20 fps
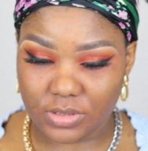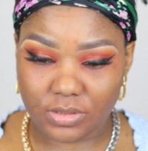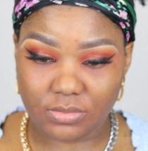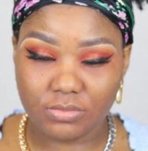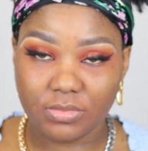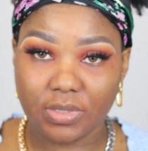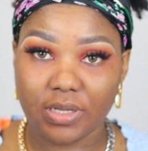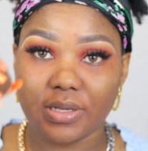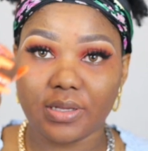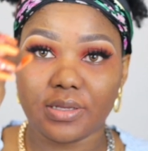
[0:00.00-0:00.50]

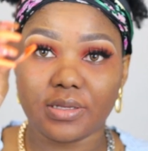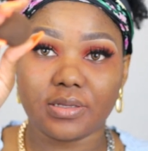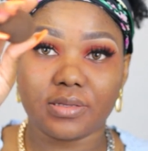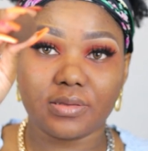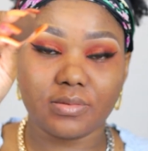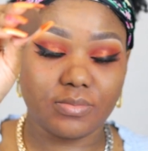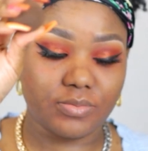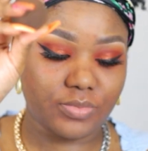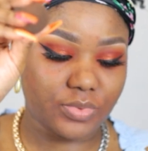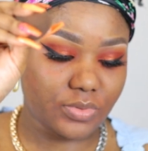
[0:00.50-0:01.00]
using my
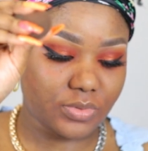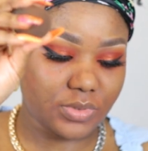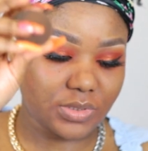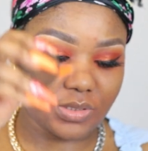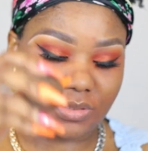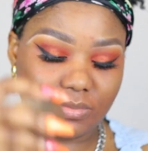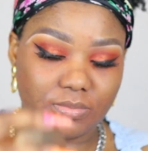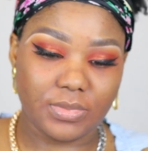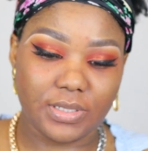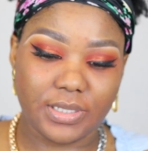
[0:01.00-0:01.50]

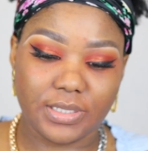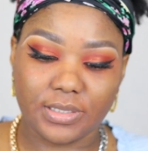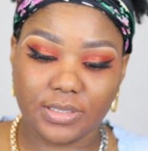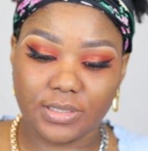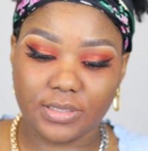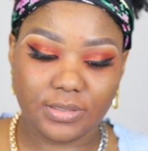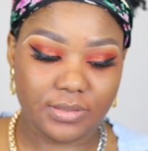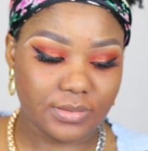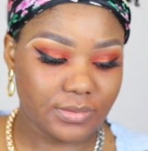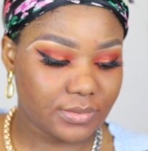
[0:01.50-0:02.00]
beauty
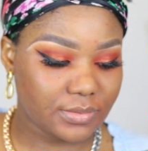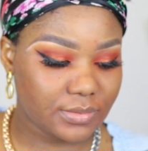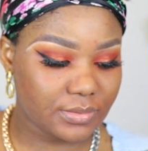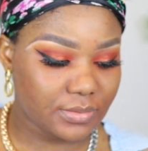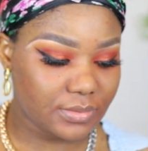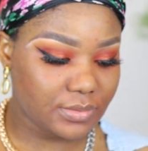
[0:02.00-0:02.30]
blender.